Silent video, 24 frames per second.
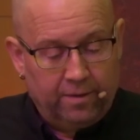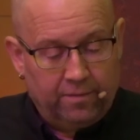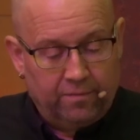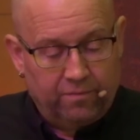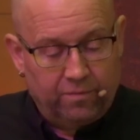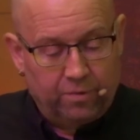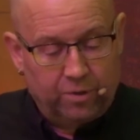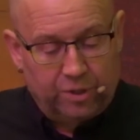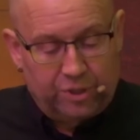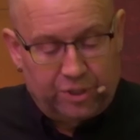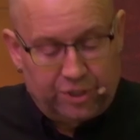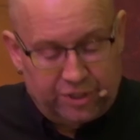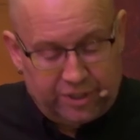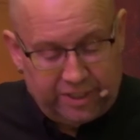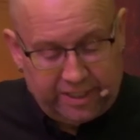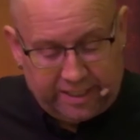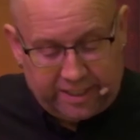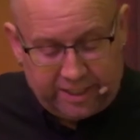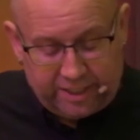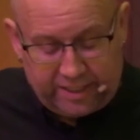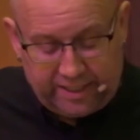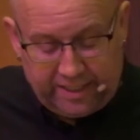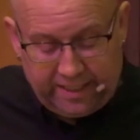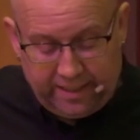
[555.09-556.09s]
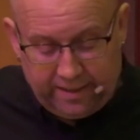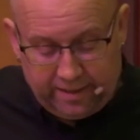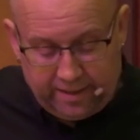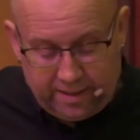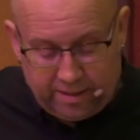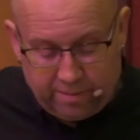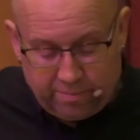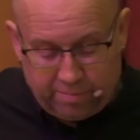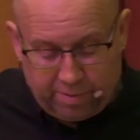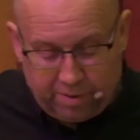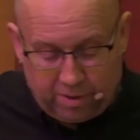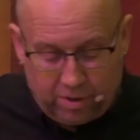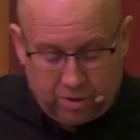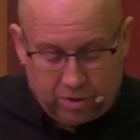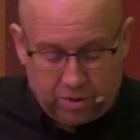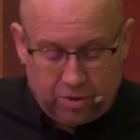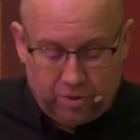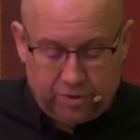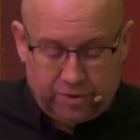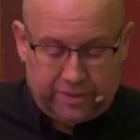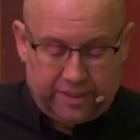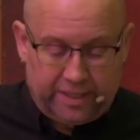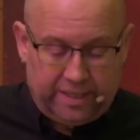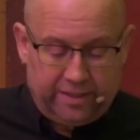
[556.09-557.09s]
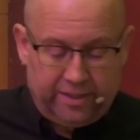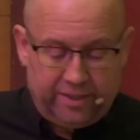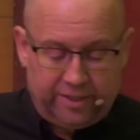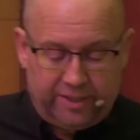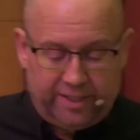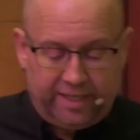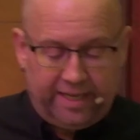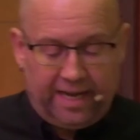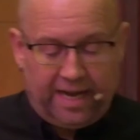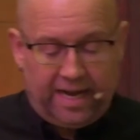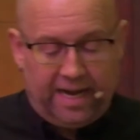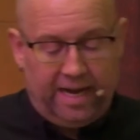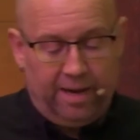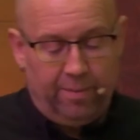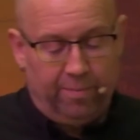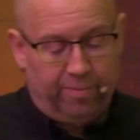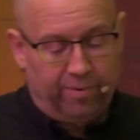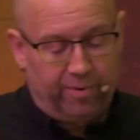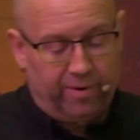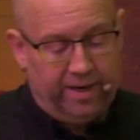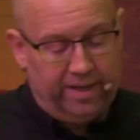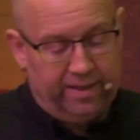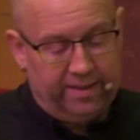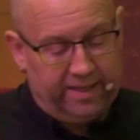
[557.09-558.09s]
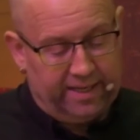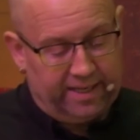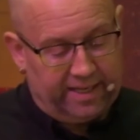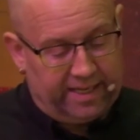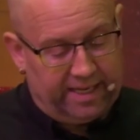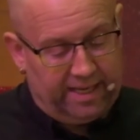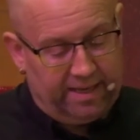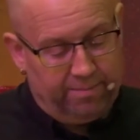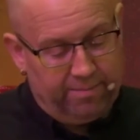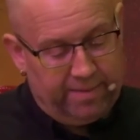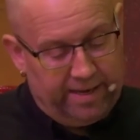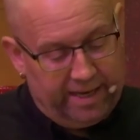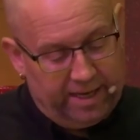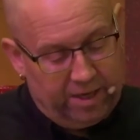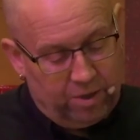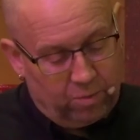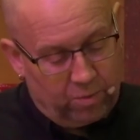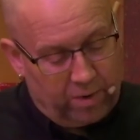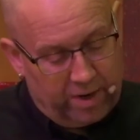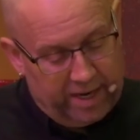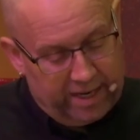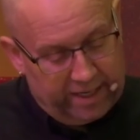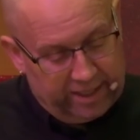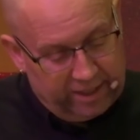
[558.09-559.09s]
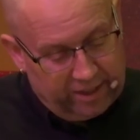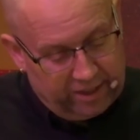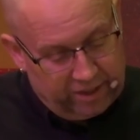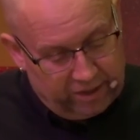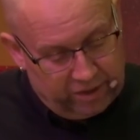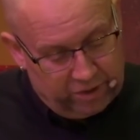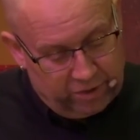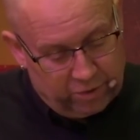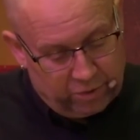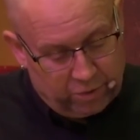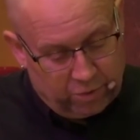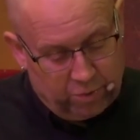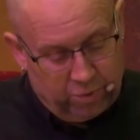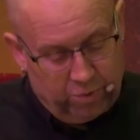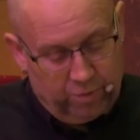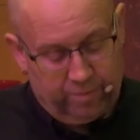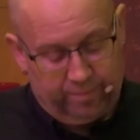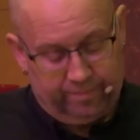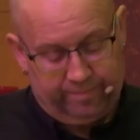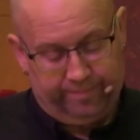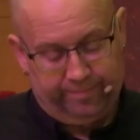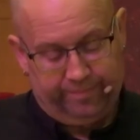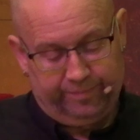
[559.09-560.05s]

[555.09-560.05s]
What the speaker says: Verse 16, then, Paul goes on to say, I pray that he may grant you,